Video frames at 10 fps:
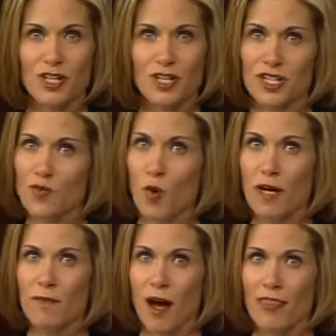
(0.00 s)
In just
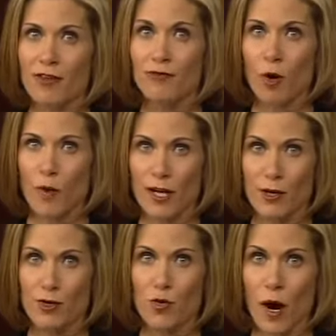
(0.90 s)
one month, the Fort
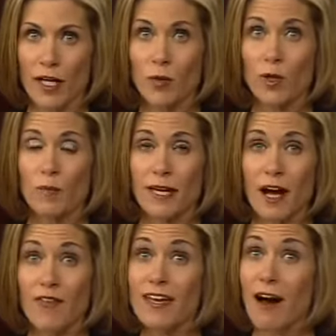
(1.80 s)
Wayne Youth Choir will
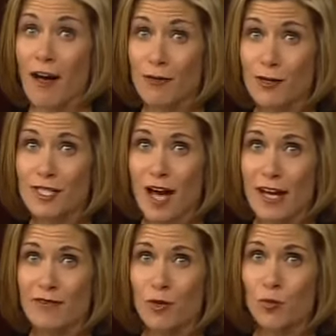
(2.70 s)
be on the other
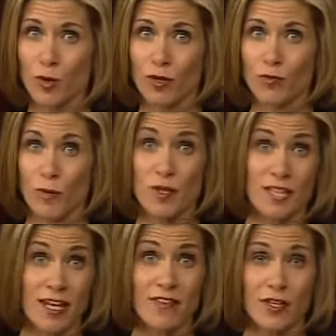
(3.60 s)
side of the world,
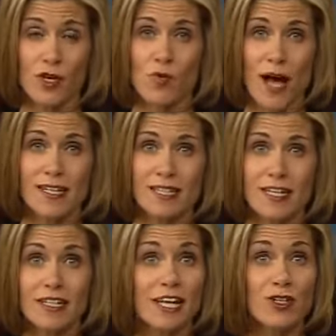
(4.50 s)
representing the U.S.
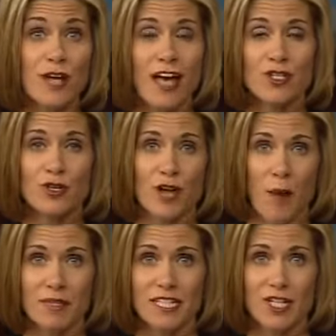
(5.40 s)
in an international
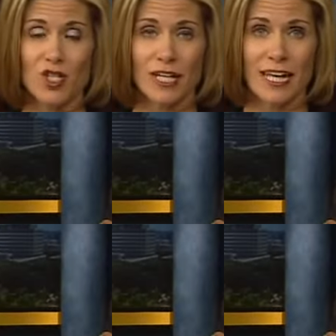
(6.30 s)
competition.